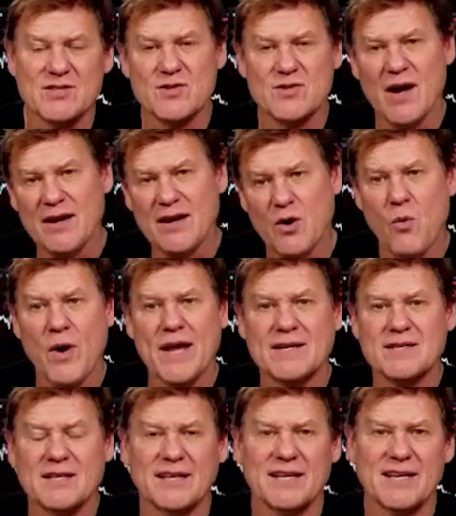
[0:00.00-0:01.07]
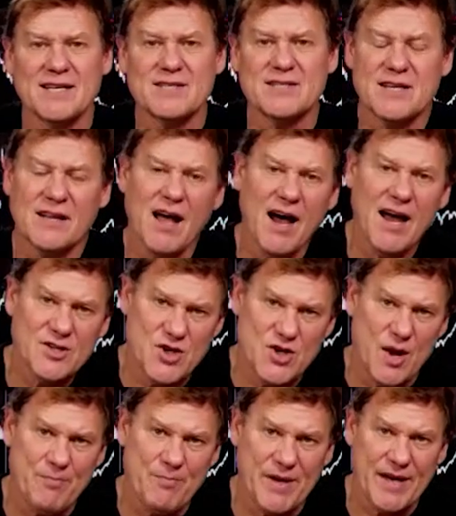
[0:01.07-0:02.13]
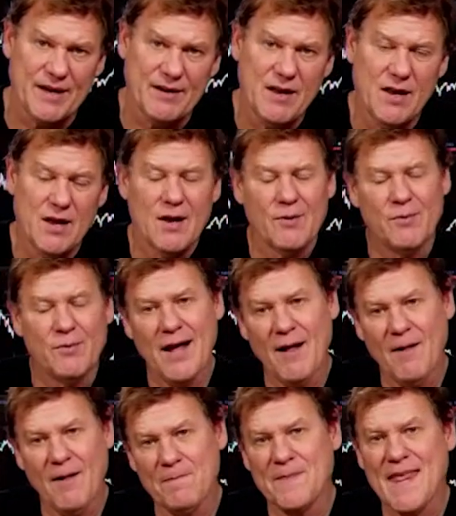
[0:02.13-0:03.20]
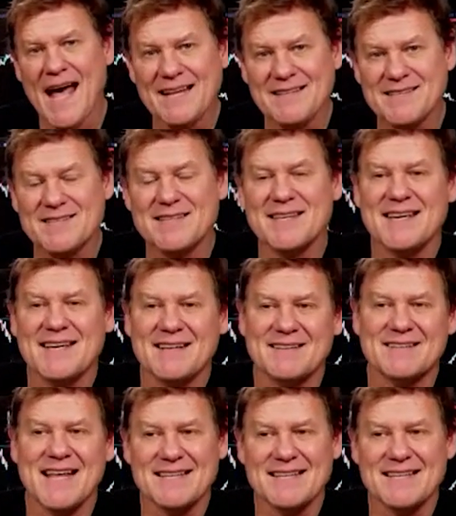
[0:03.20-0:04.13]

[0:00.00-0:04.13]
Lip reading: so I'm going to wait till it is, till I jump in. Well, that's the